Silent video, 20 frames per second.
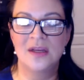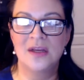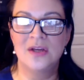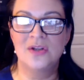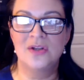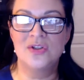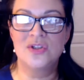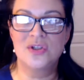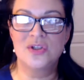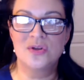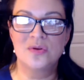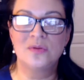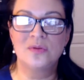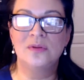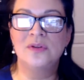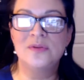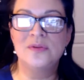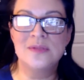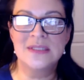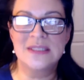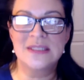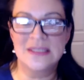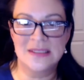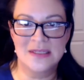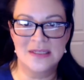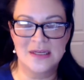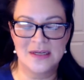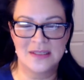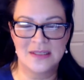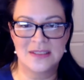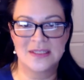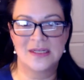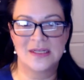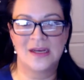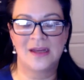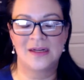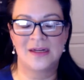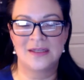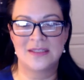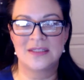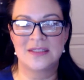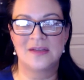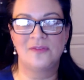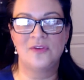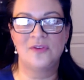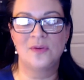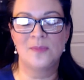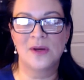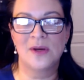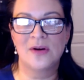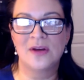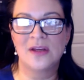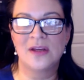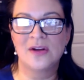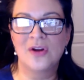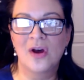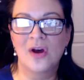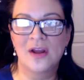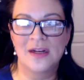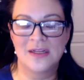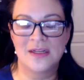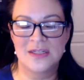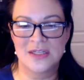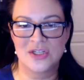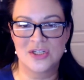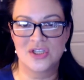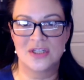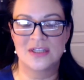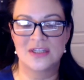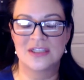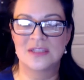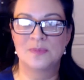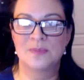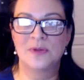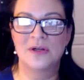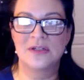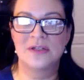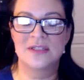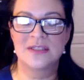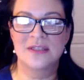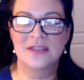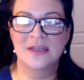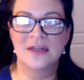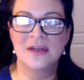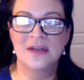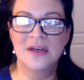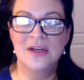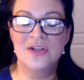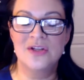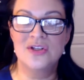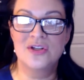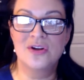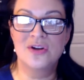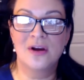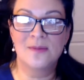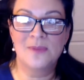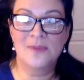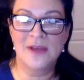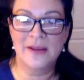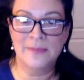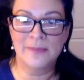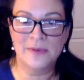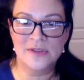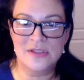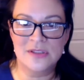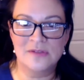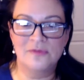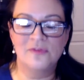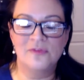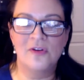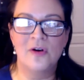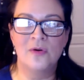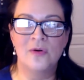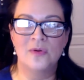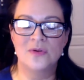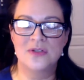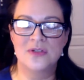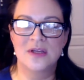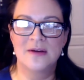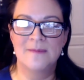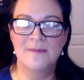to lose Indian status if you marry a non-Indigenous person, to not be able to vote,